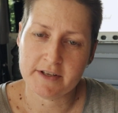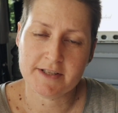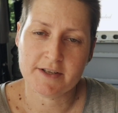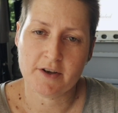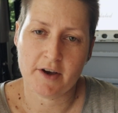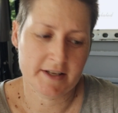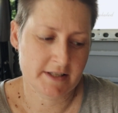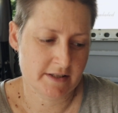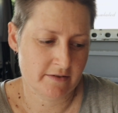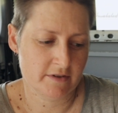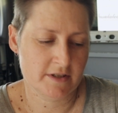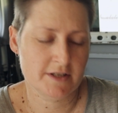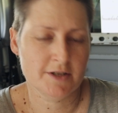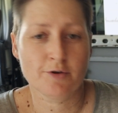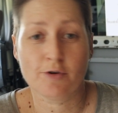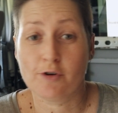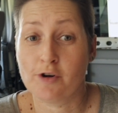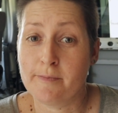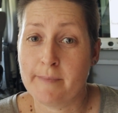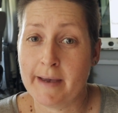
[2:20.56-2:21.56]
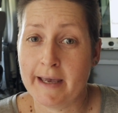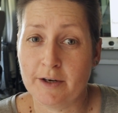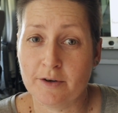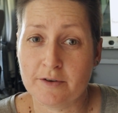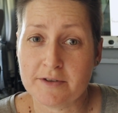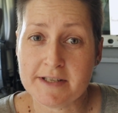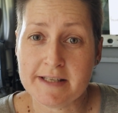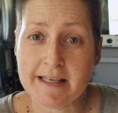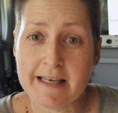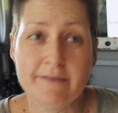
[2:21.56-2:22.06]
The size of a screw may
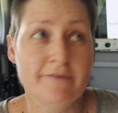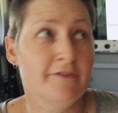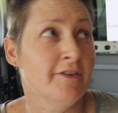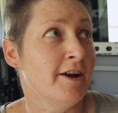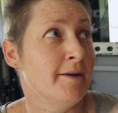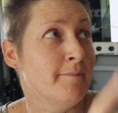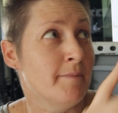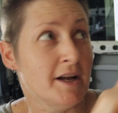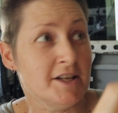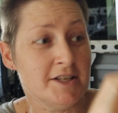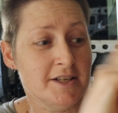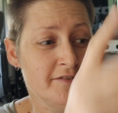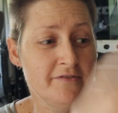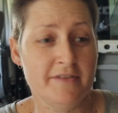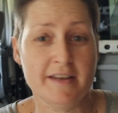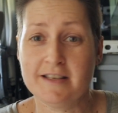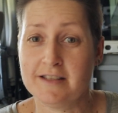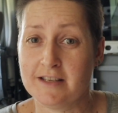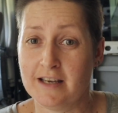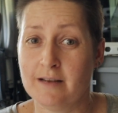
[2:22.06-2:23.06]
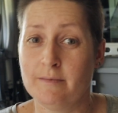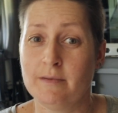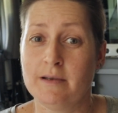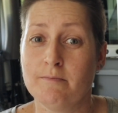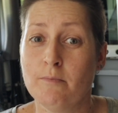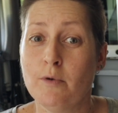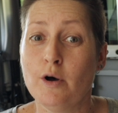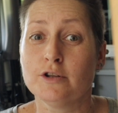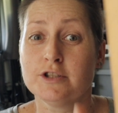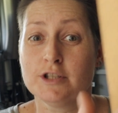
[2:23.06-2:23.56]
not seem very much. If there's going to
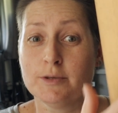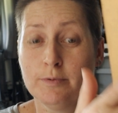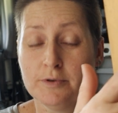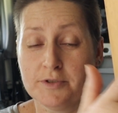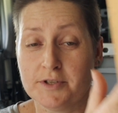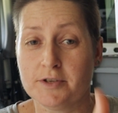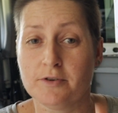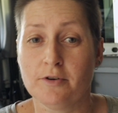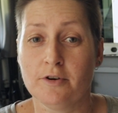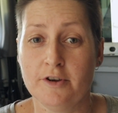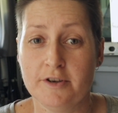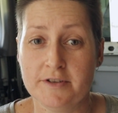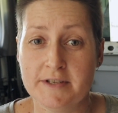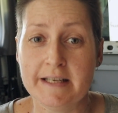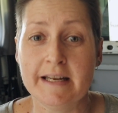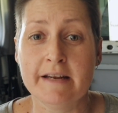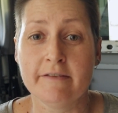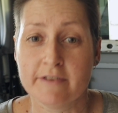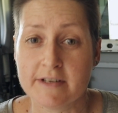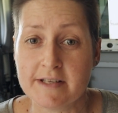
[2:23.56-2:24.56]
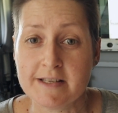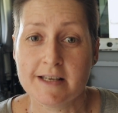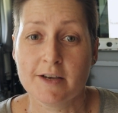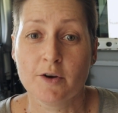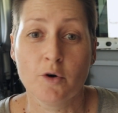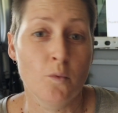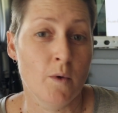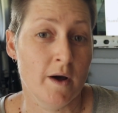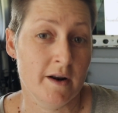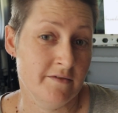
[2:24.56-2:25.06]
be multiple screws in every
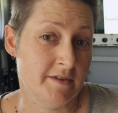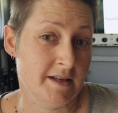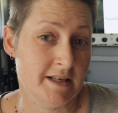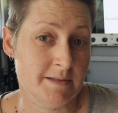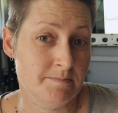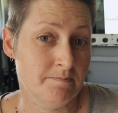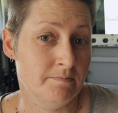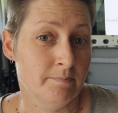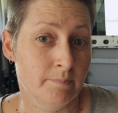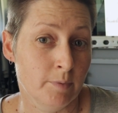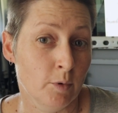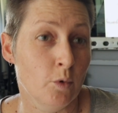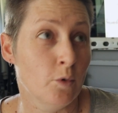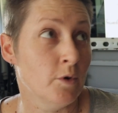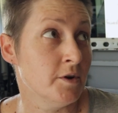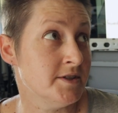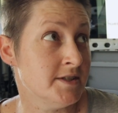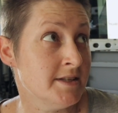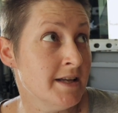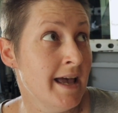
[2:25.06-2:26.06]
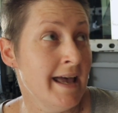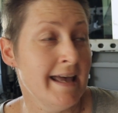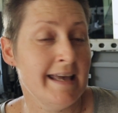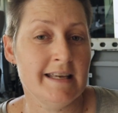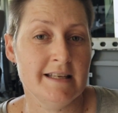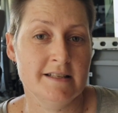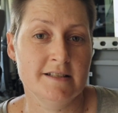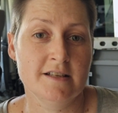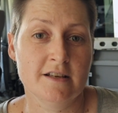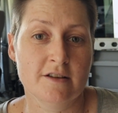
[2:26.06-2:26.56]
single one of these boards
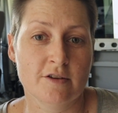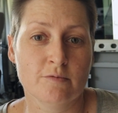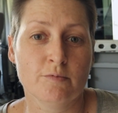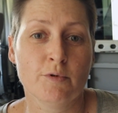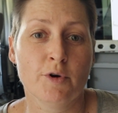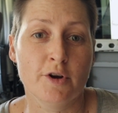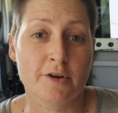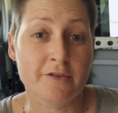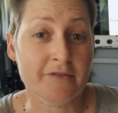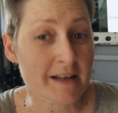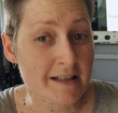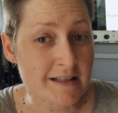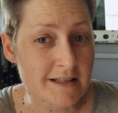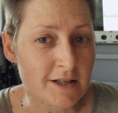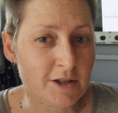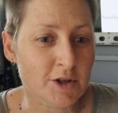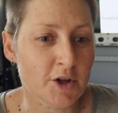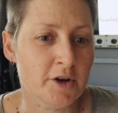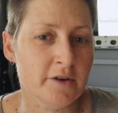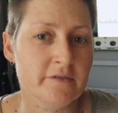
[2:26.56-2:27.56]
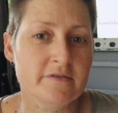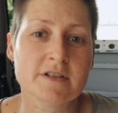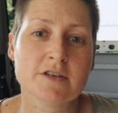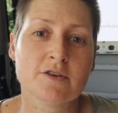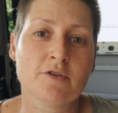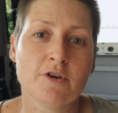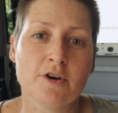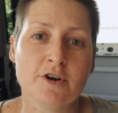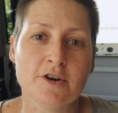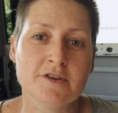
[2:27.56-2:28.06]
into the roof, that's a lot of
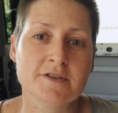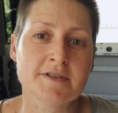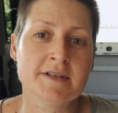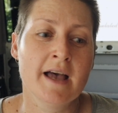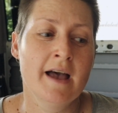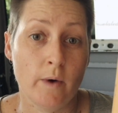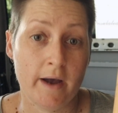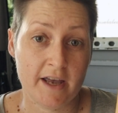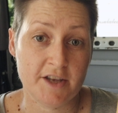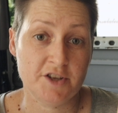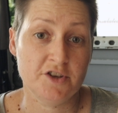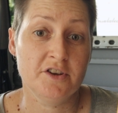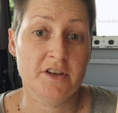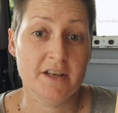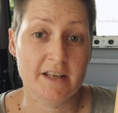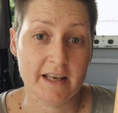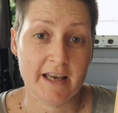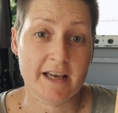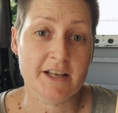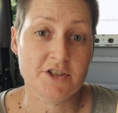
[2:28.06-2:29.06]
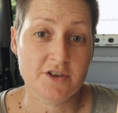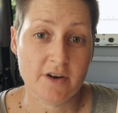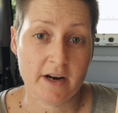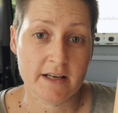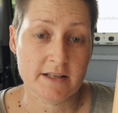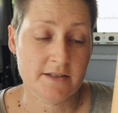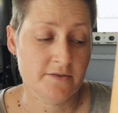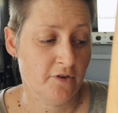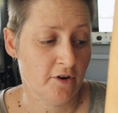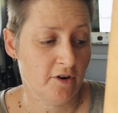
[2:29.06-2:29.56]
screws where you can get
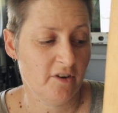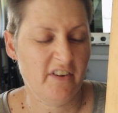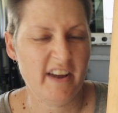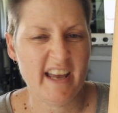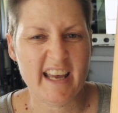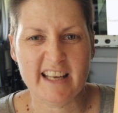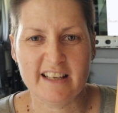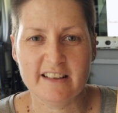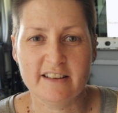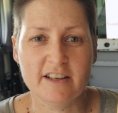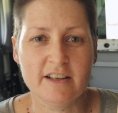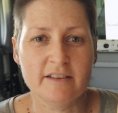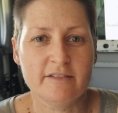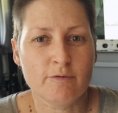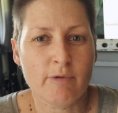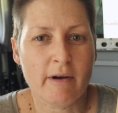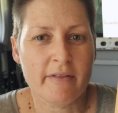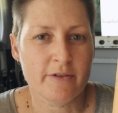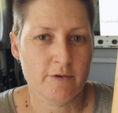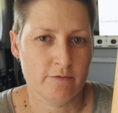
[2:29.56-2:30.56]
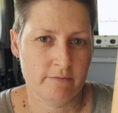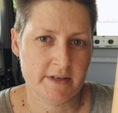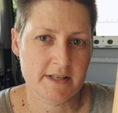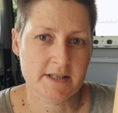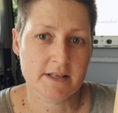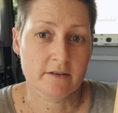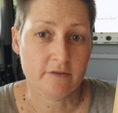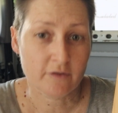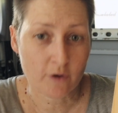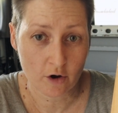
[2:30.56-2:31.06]
transfer of heat and then run the
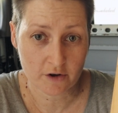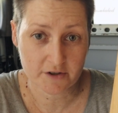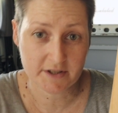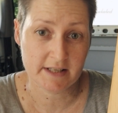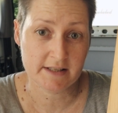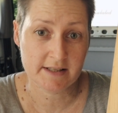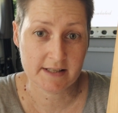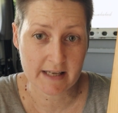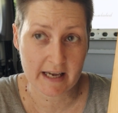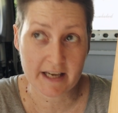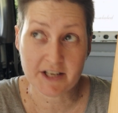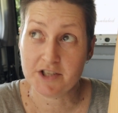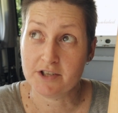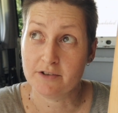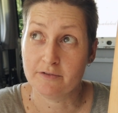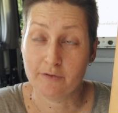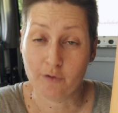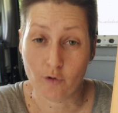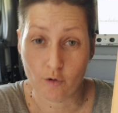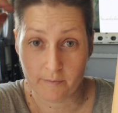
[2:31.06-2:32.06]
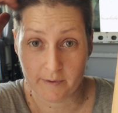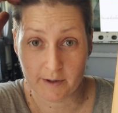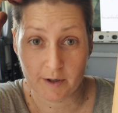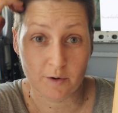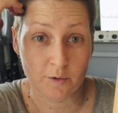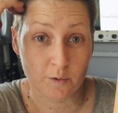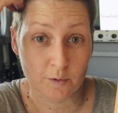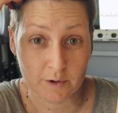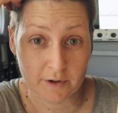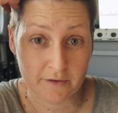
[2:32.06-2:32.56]
risk of condensation forming
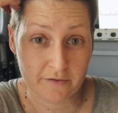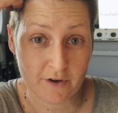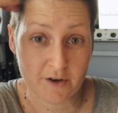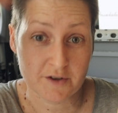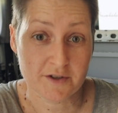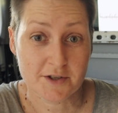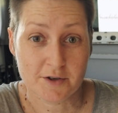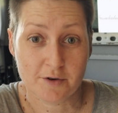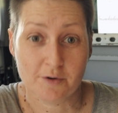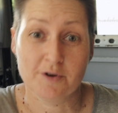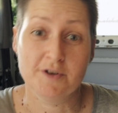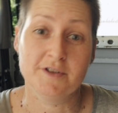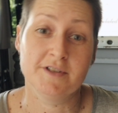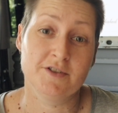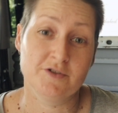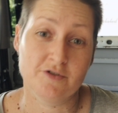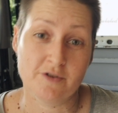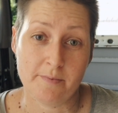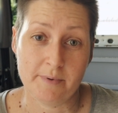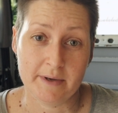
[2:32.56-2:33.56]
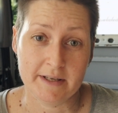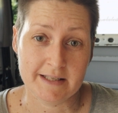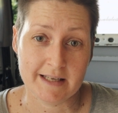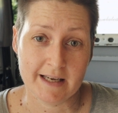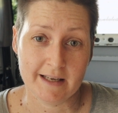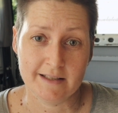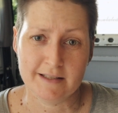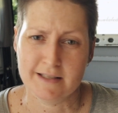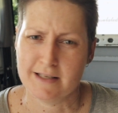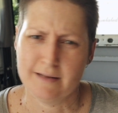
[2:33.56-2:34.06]
on all of those screws and dripping
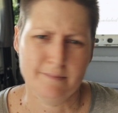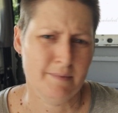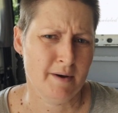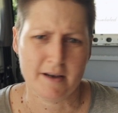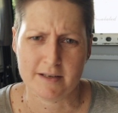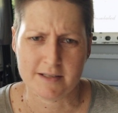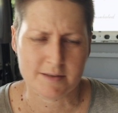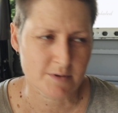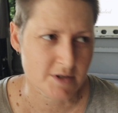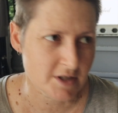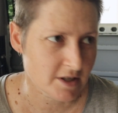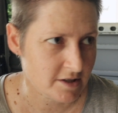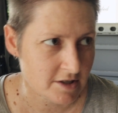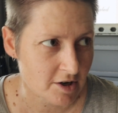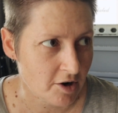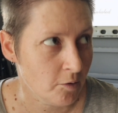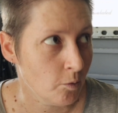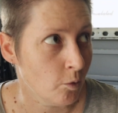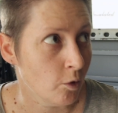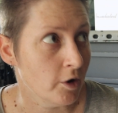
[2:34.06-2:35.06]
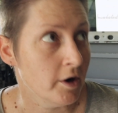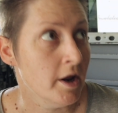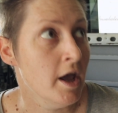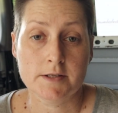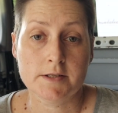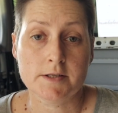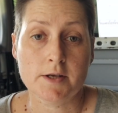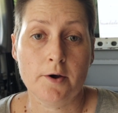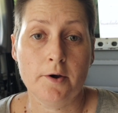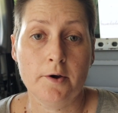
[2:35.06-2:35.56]
down into the bus, which I don't want.
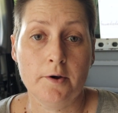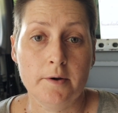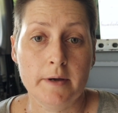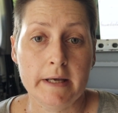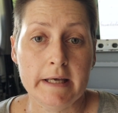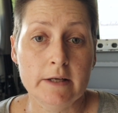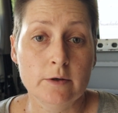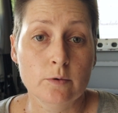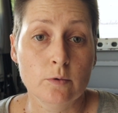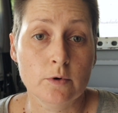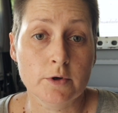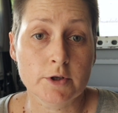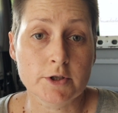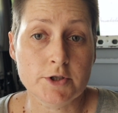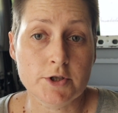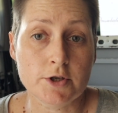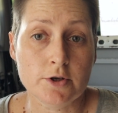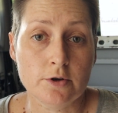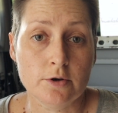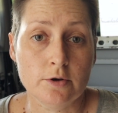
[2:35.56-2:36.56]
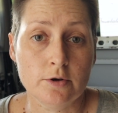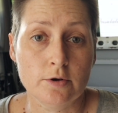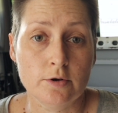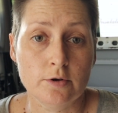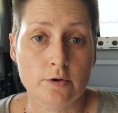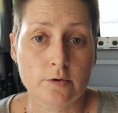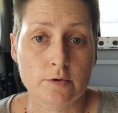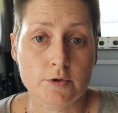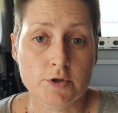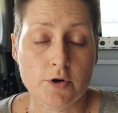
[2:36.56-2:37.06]
So in order
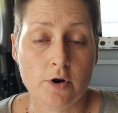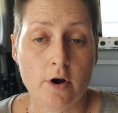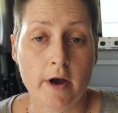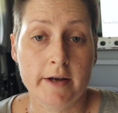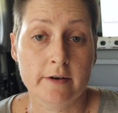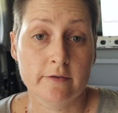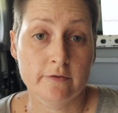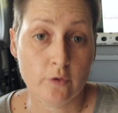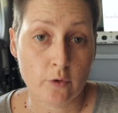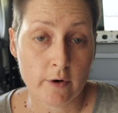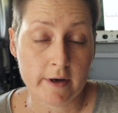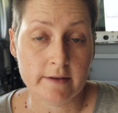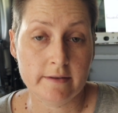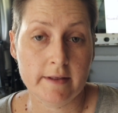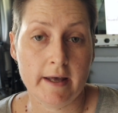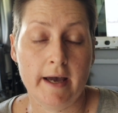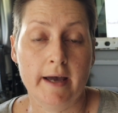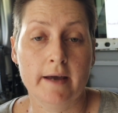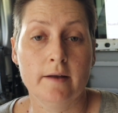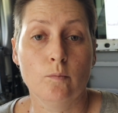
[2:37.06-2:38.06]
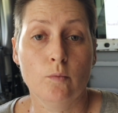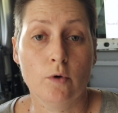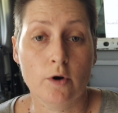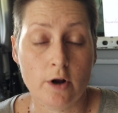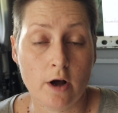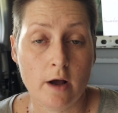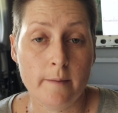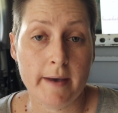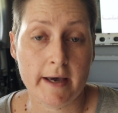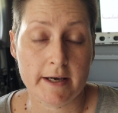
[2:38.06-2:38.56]
to try and avoid that,
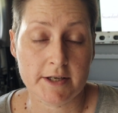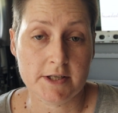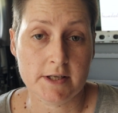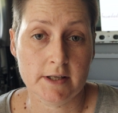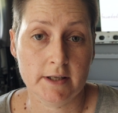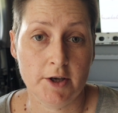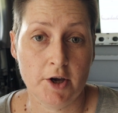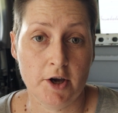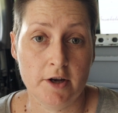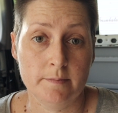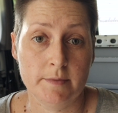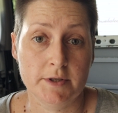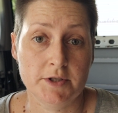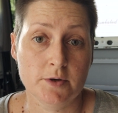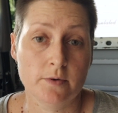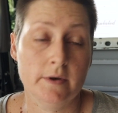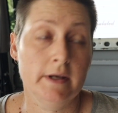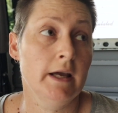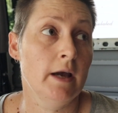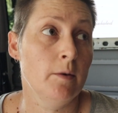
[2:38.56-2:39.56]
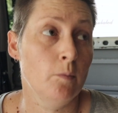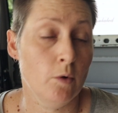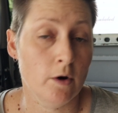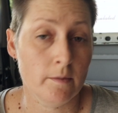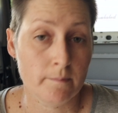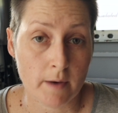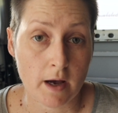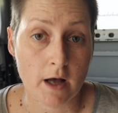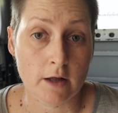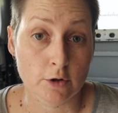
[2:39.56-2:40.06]
what I'm actually going to be doing, and
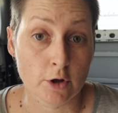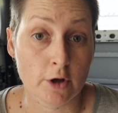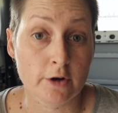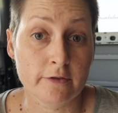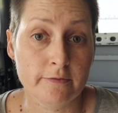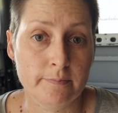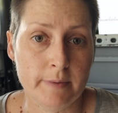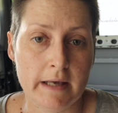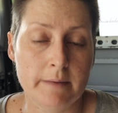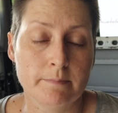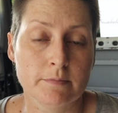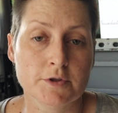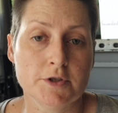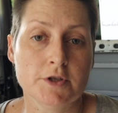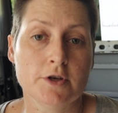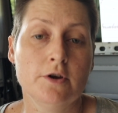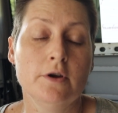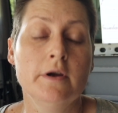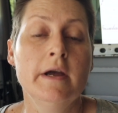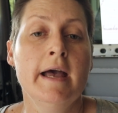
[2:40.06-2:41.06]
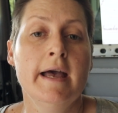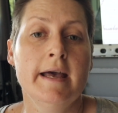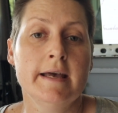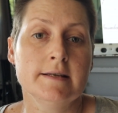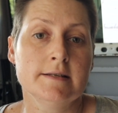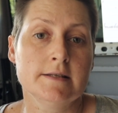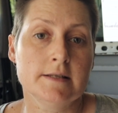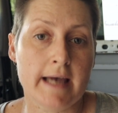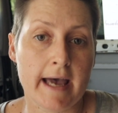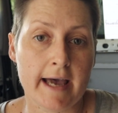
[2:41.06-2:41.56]
what a lot of people do,
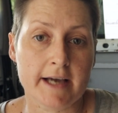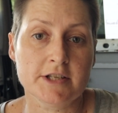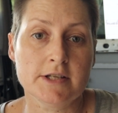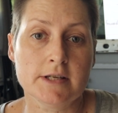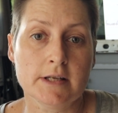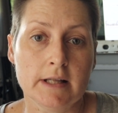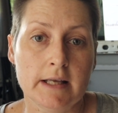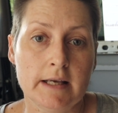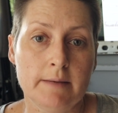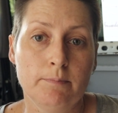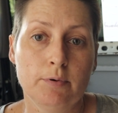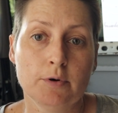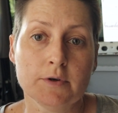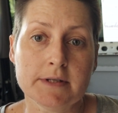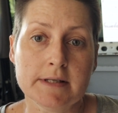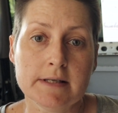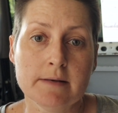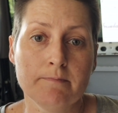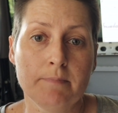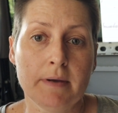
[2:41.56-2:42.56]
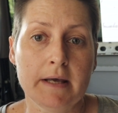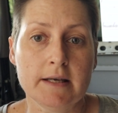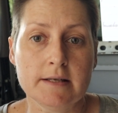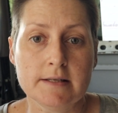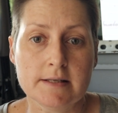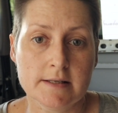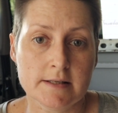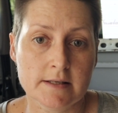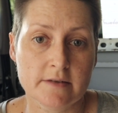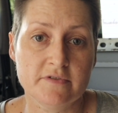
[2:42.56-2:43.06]
is to actually put some
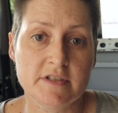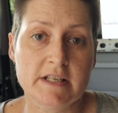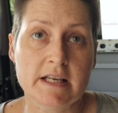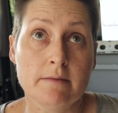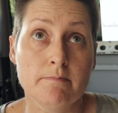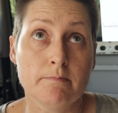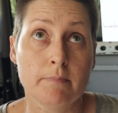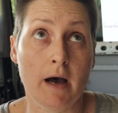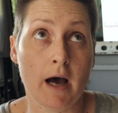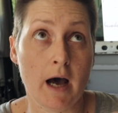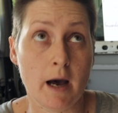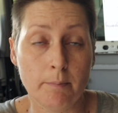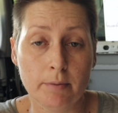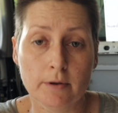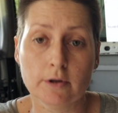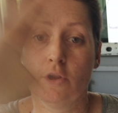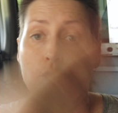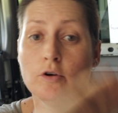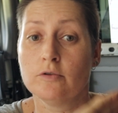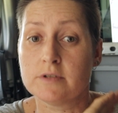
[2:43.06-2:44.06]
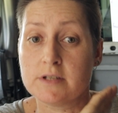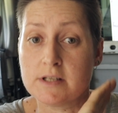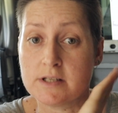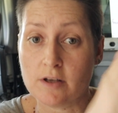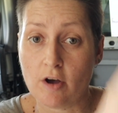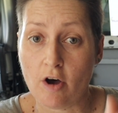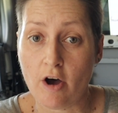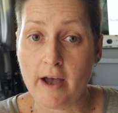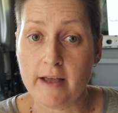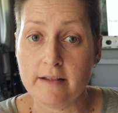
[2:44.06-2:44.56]
pieces of timber up
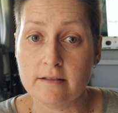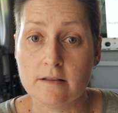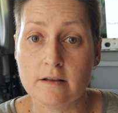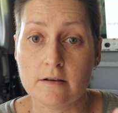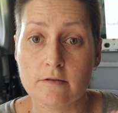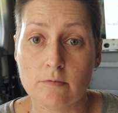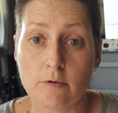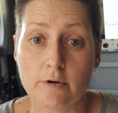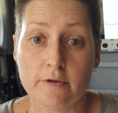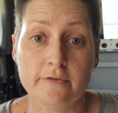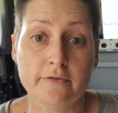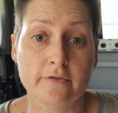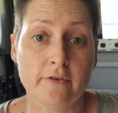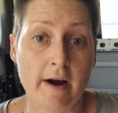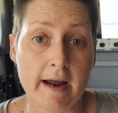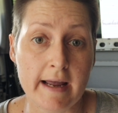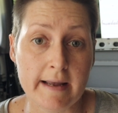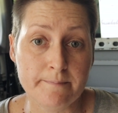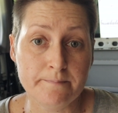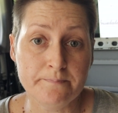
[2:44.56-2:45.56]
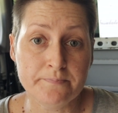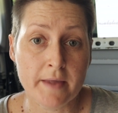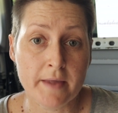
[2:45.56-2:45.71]
alongside the roof frame,